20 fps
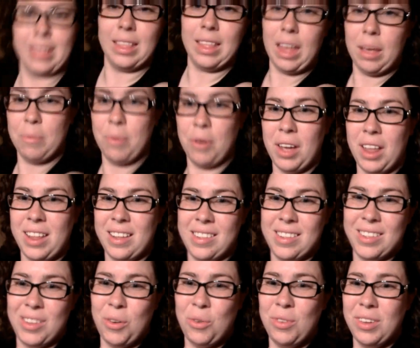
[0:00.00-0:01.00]
Amarella's
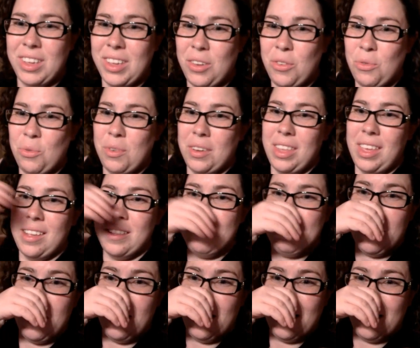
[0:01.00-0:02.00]
so cute with his
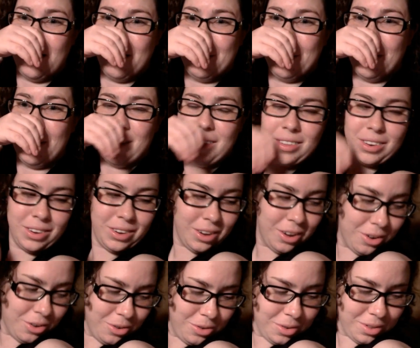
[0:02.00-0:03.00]
paw over his
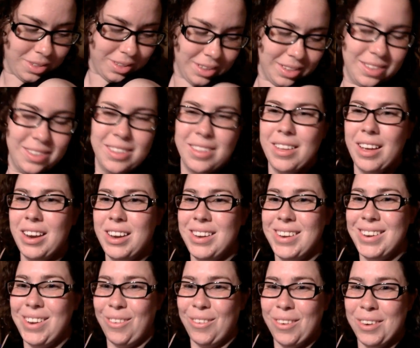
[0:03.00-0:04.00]
nose. It's
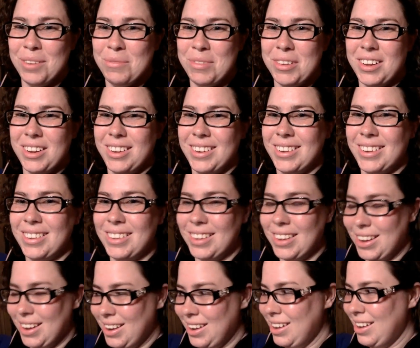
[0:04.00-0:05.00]
adorable.
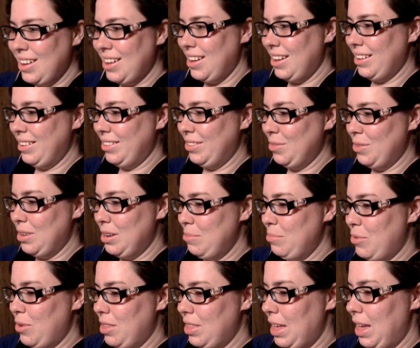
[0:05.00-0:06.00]
I just wanted to
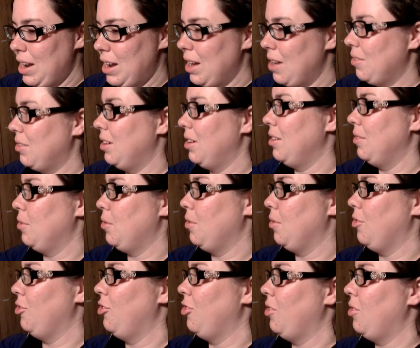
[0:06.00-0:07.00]
point that out and, of
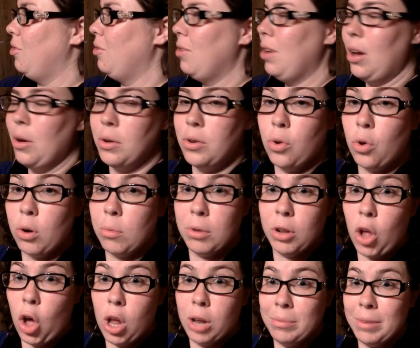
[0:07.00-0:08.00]
course, show how adorable
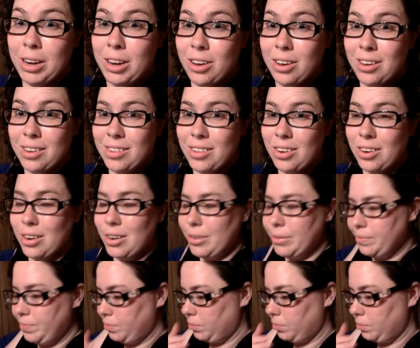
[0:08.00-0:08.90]
all my dogs are.